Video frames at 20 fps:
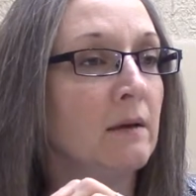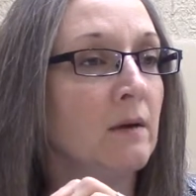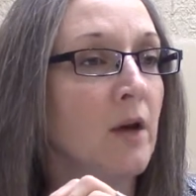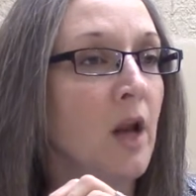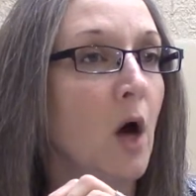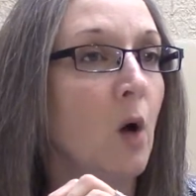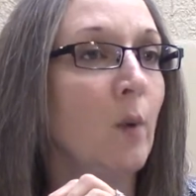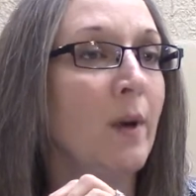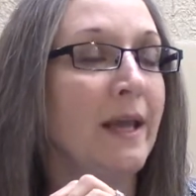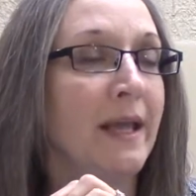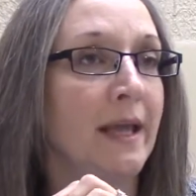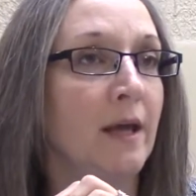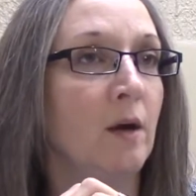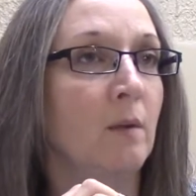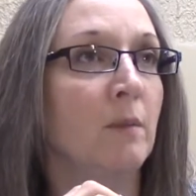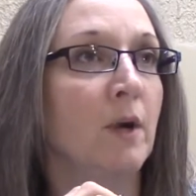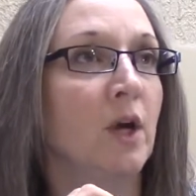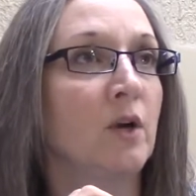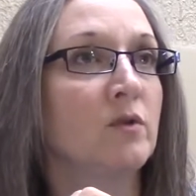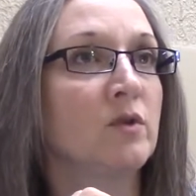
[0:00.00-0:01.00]
knowing
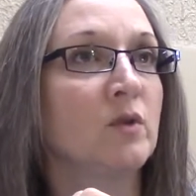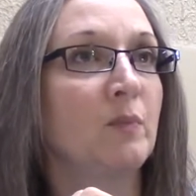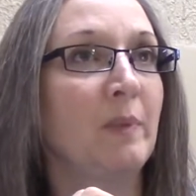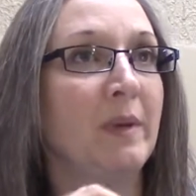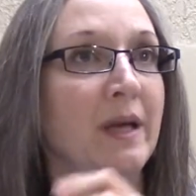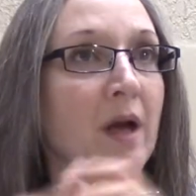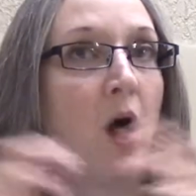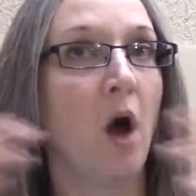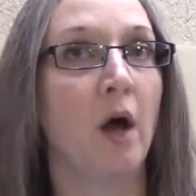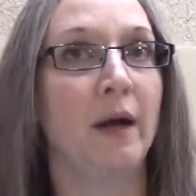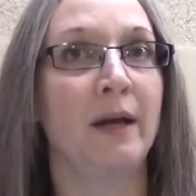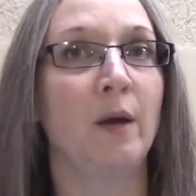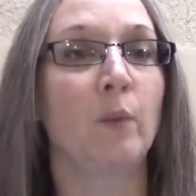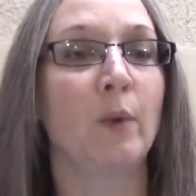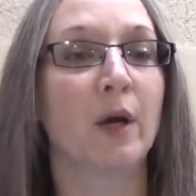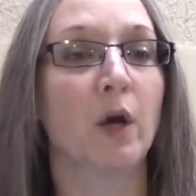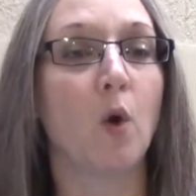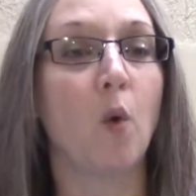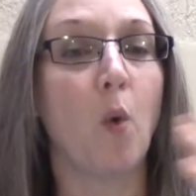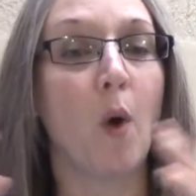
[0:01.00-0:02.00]
Him goes beyond. It
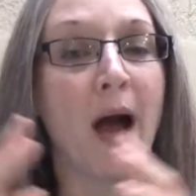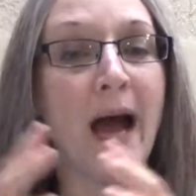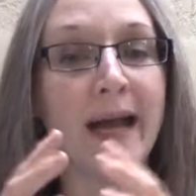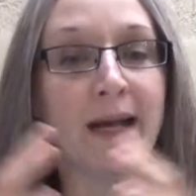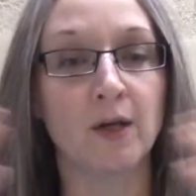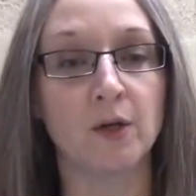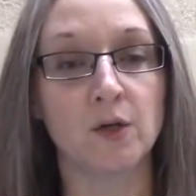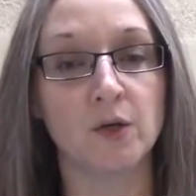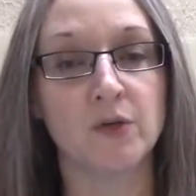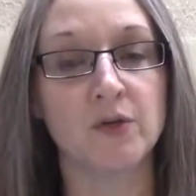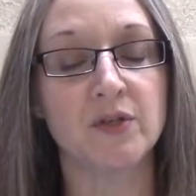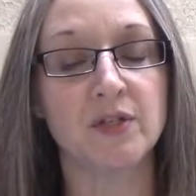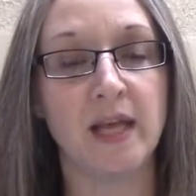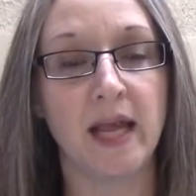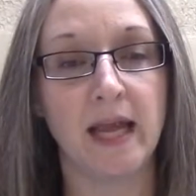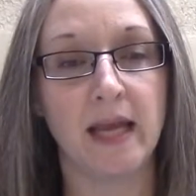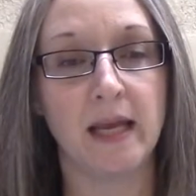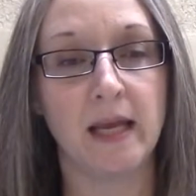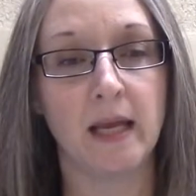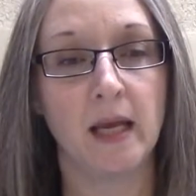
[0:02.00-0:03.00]
requires
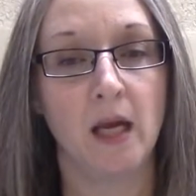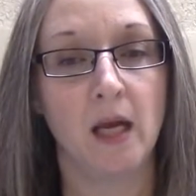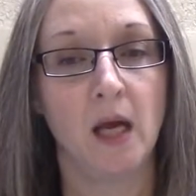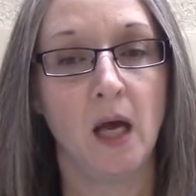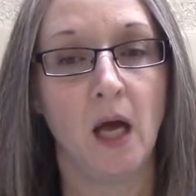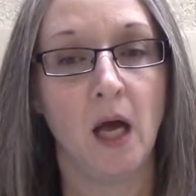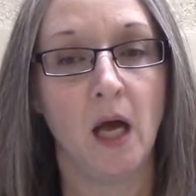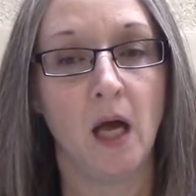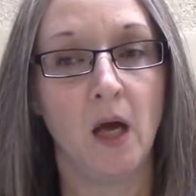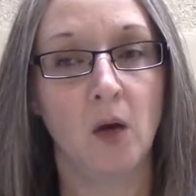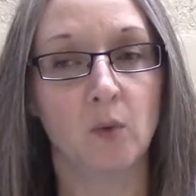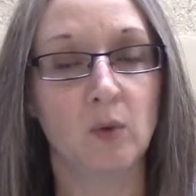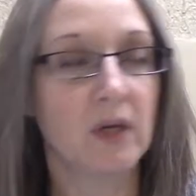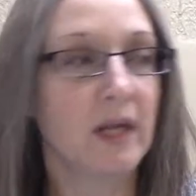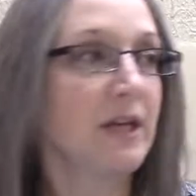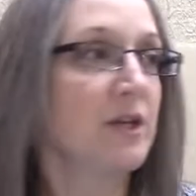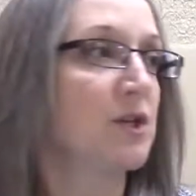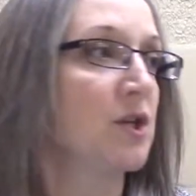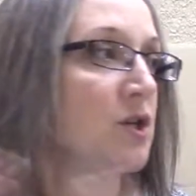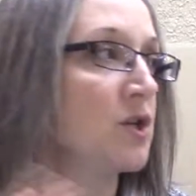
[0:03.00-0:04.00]
a
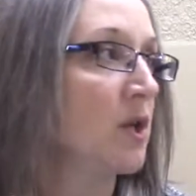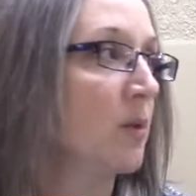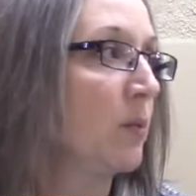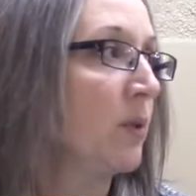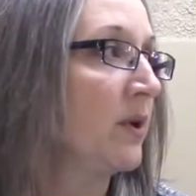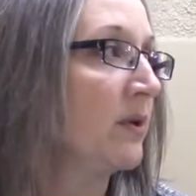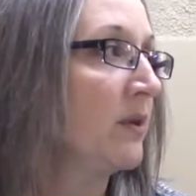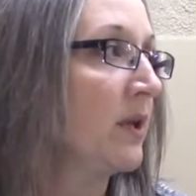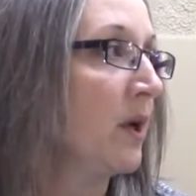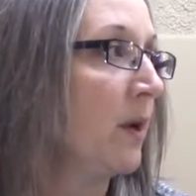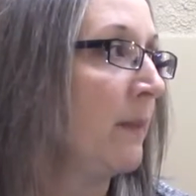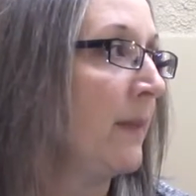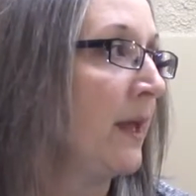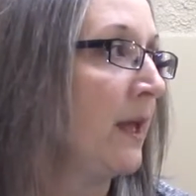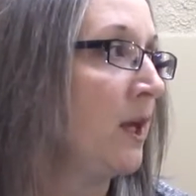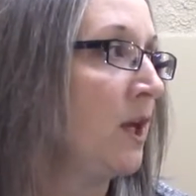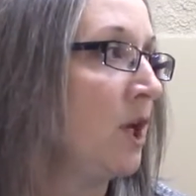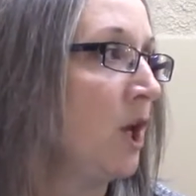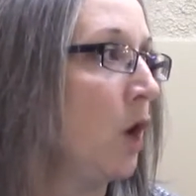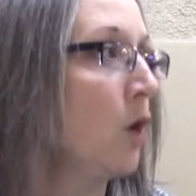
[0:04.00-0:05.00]
relationship with Him
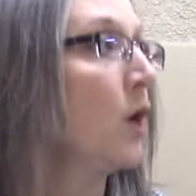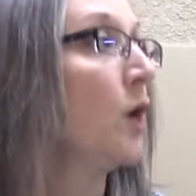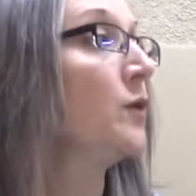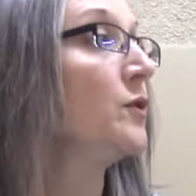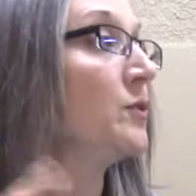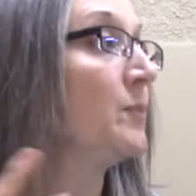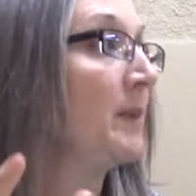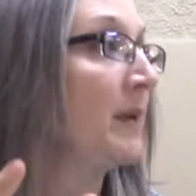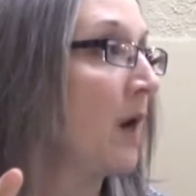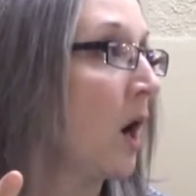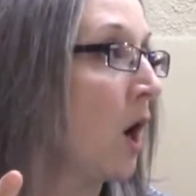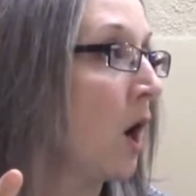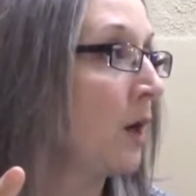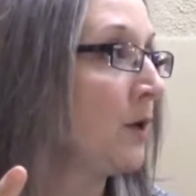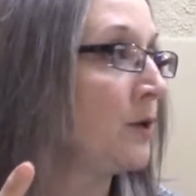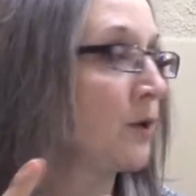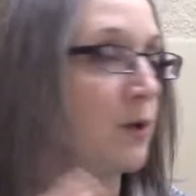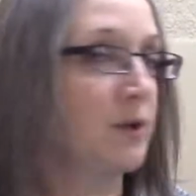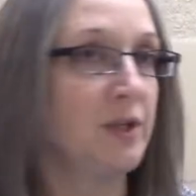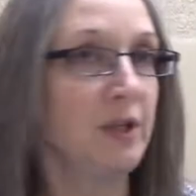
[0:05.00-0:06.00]
that, you know, goes
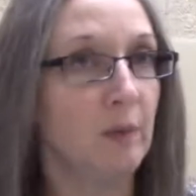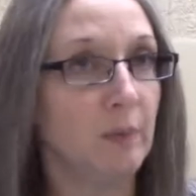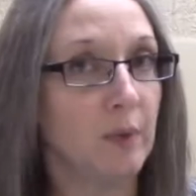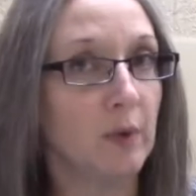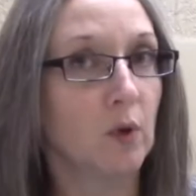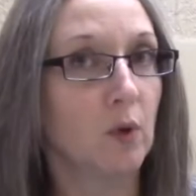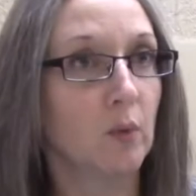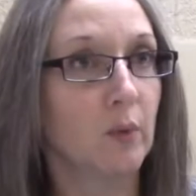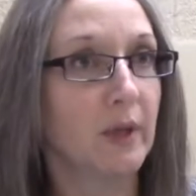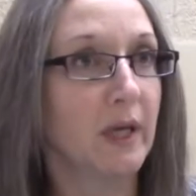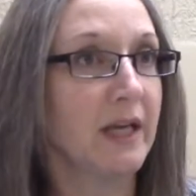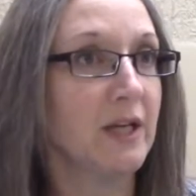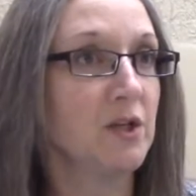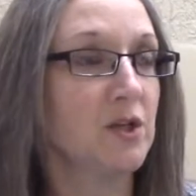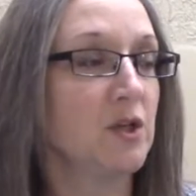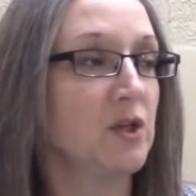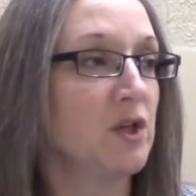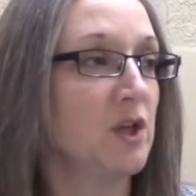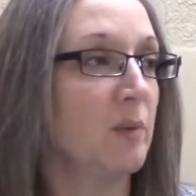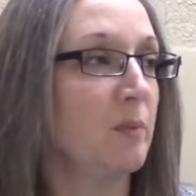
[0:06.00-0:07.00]
beyond your typical
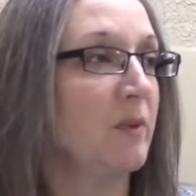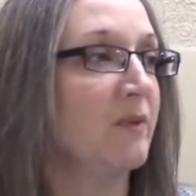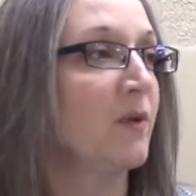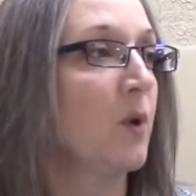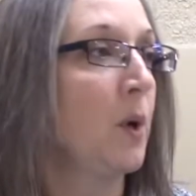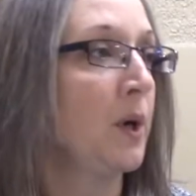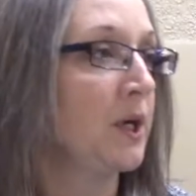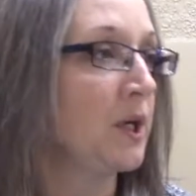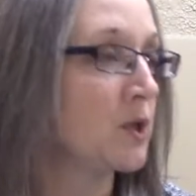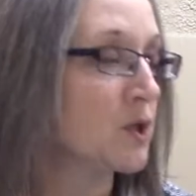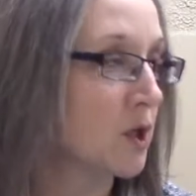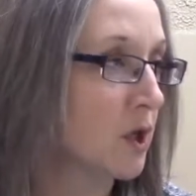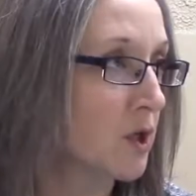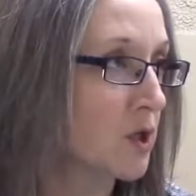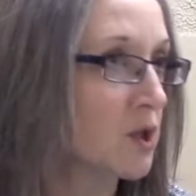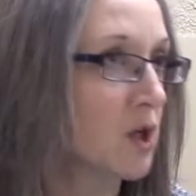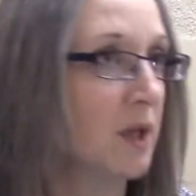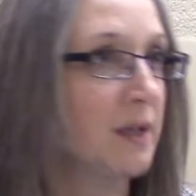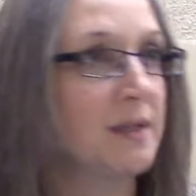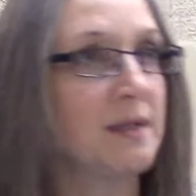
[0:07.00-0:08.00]
relationship of going to
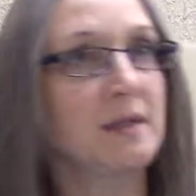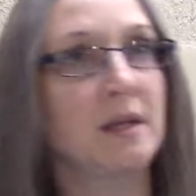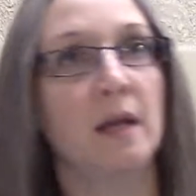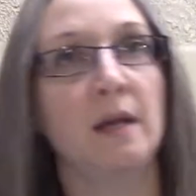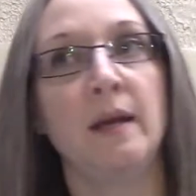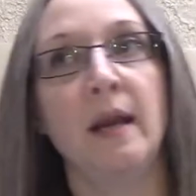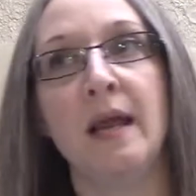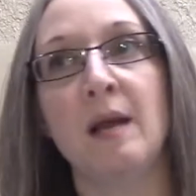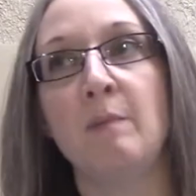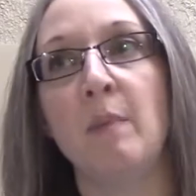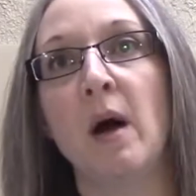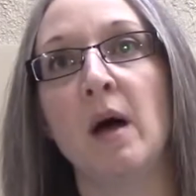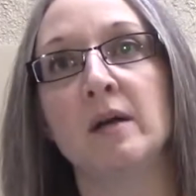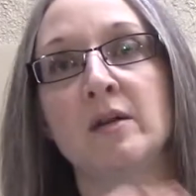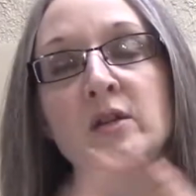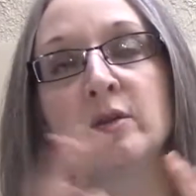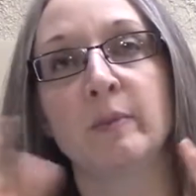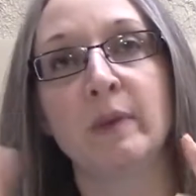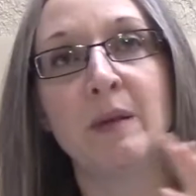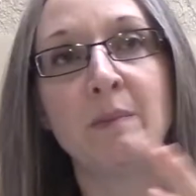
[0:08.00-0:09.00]
church on Sunday,
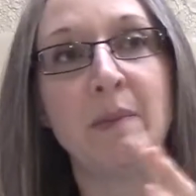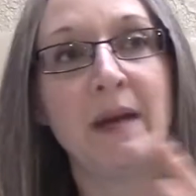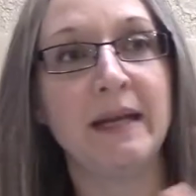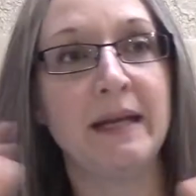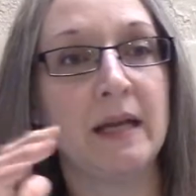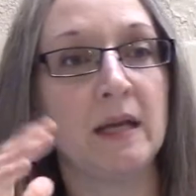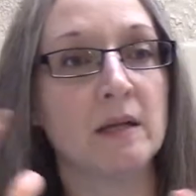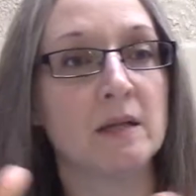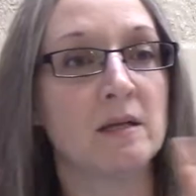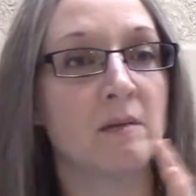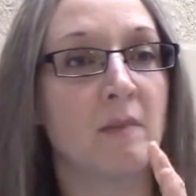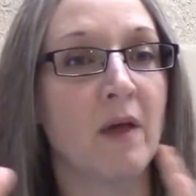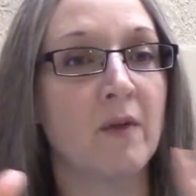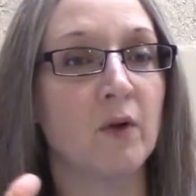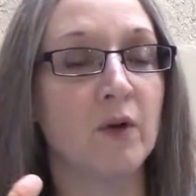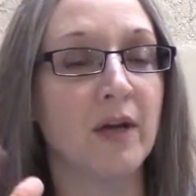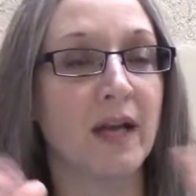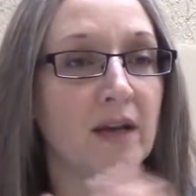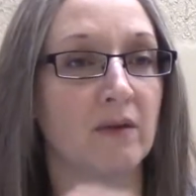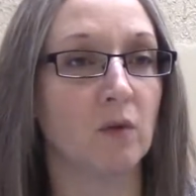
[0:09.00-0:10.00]
possibly meeting some other
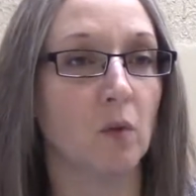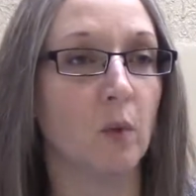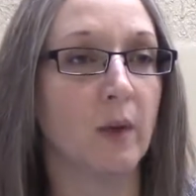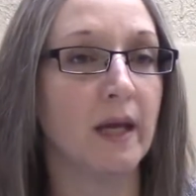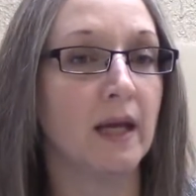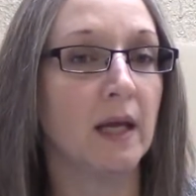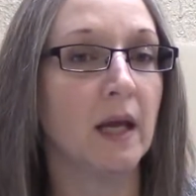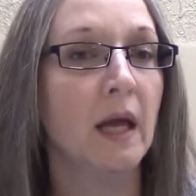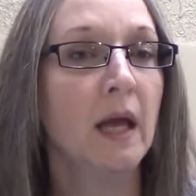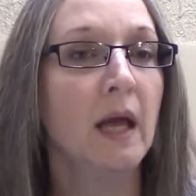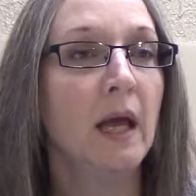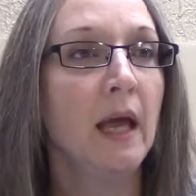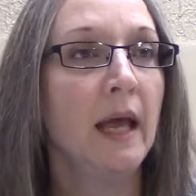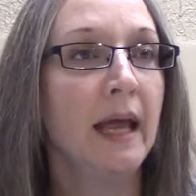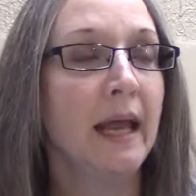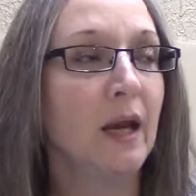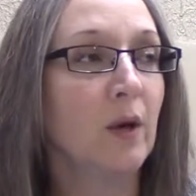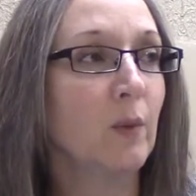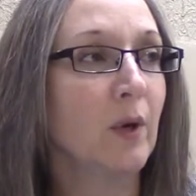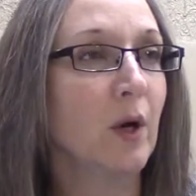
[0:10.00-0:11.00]
day of the week.
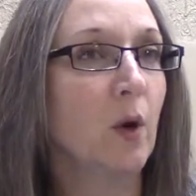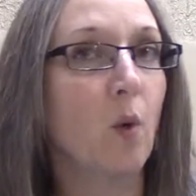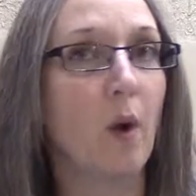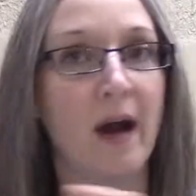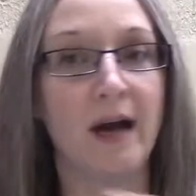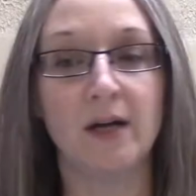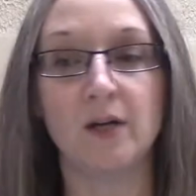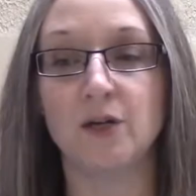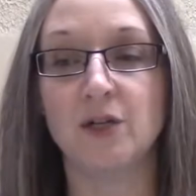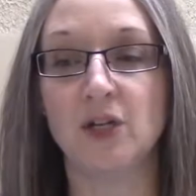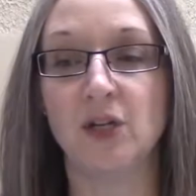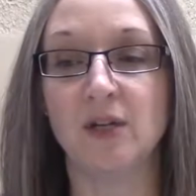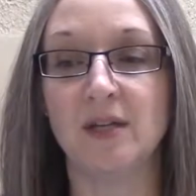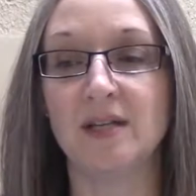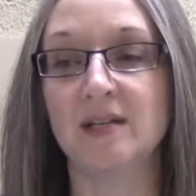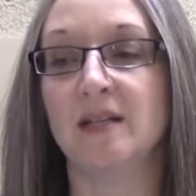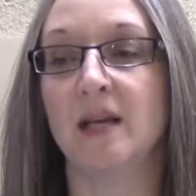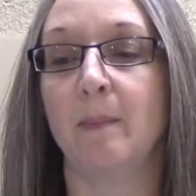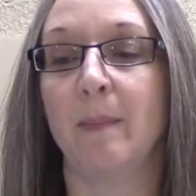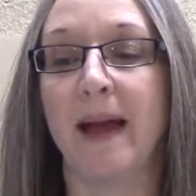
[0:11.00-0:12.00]
It requires you to
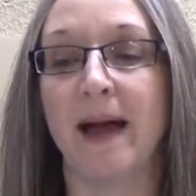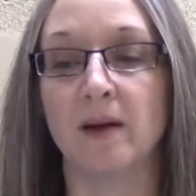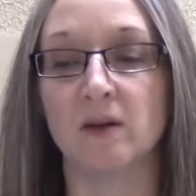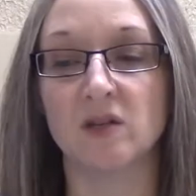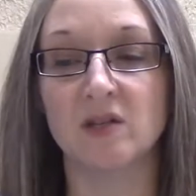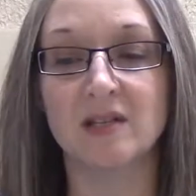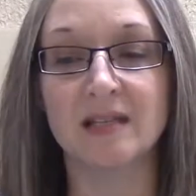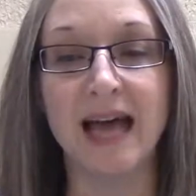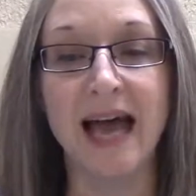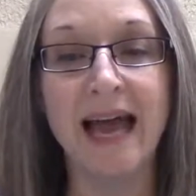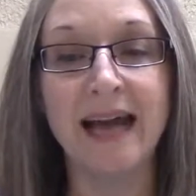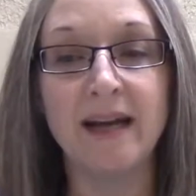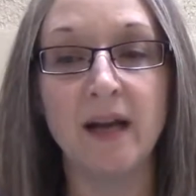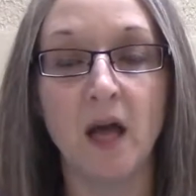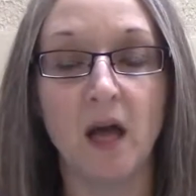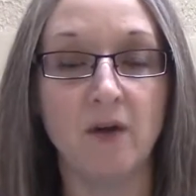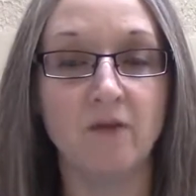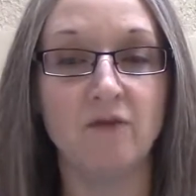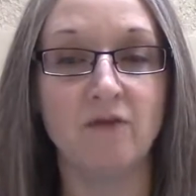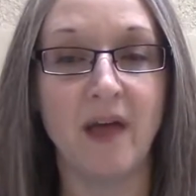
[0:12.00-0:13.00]
step outside
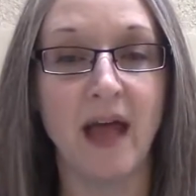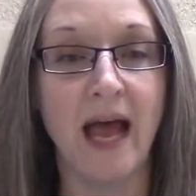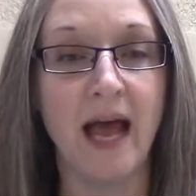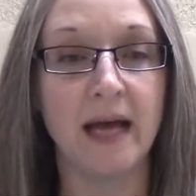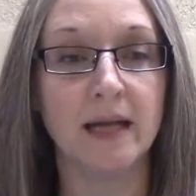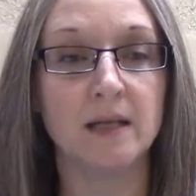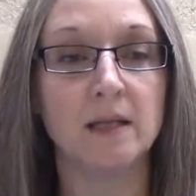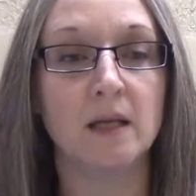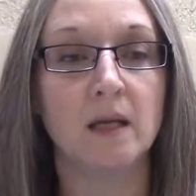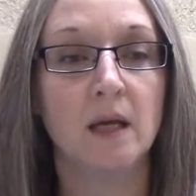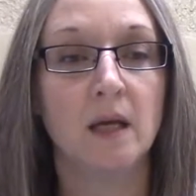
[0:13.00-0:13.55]
of that